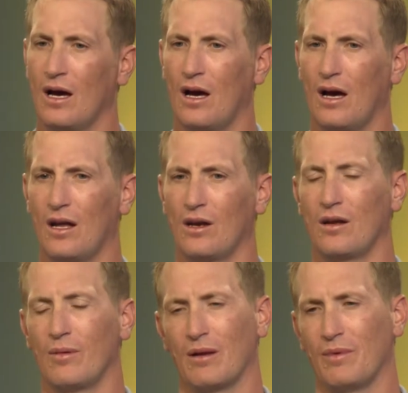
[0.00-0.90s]
I don't
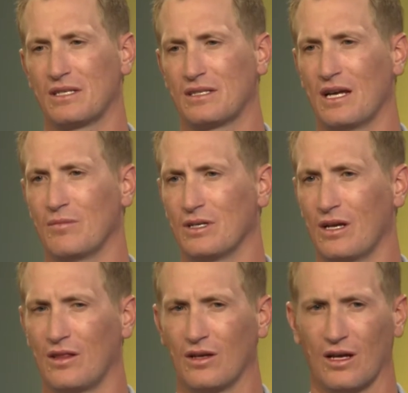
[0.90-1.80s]
know about a big statement.
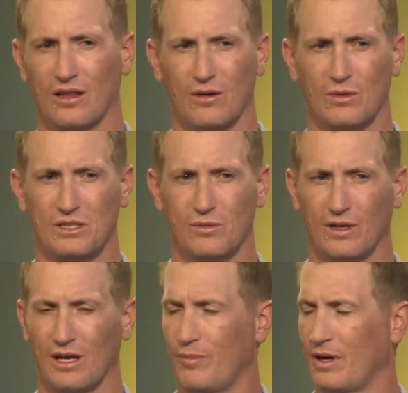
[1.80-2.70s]
I think we just want
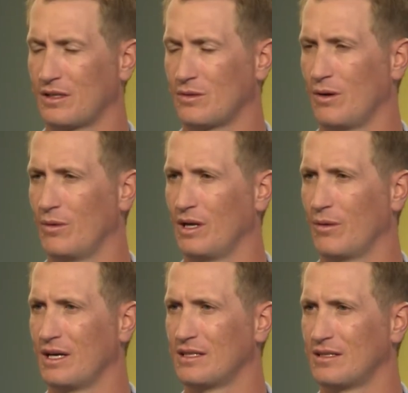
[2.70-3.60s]
to get back to our winning
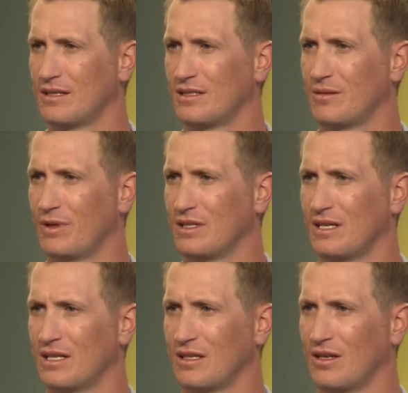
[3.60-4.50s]
ways. As simple as
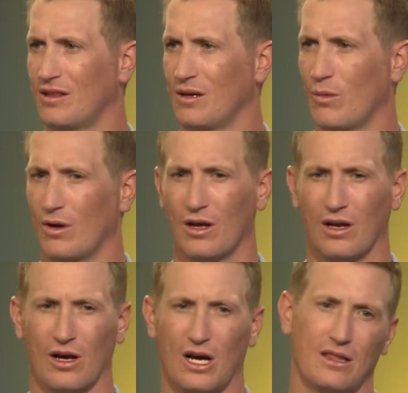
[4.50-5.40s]
that. I don't think we're going
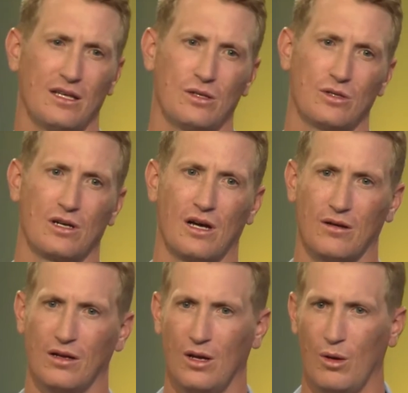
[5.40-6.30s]
to go out there to try
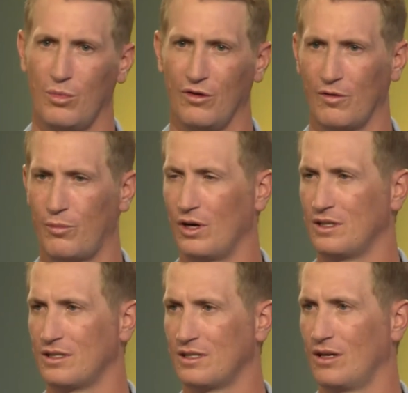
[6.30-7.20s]
and prove a
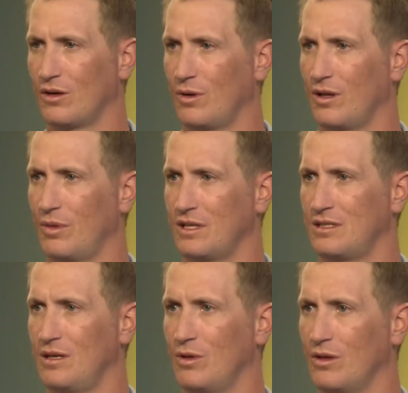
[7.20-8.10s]
point and say, look, we're the
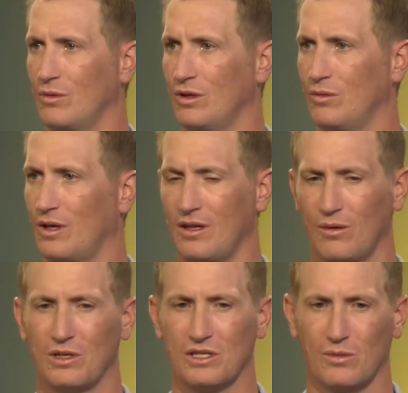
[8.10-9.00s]
best team in the world. I
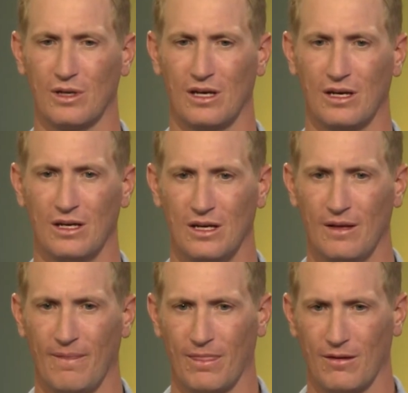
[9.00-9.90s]
think we just want to
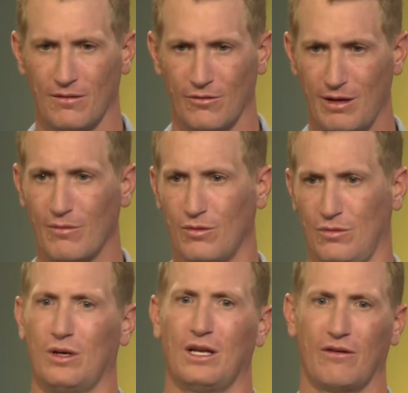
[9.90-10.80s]
give
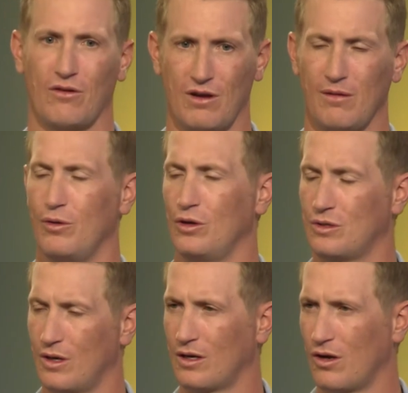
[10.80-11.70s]
a reboot
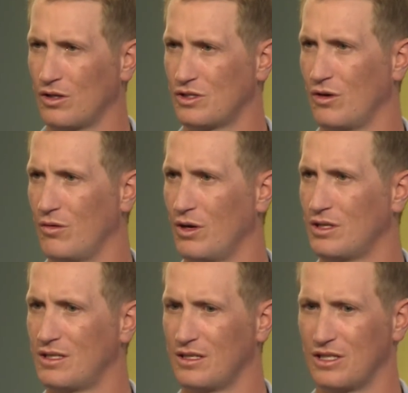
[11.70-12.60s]
to our culture
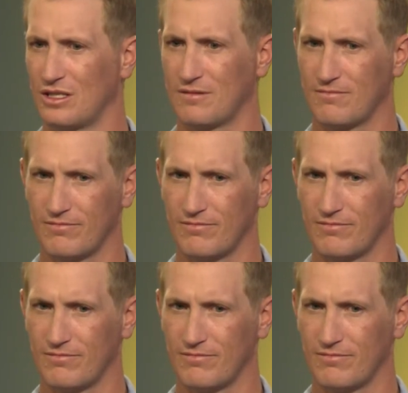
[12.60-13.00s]
almost and just,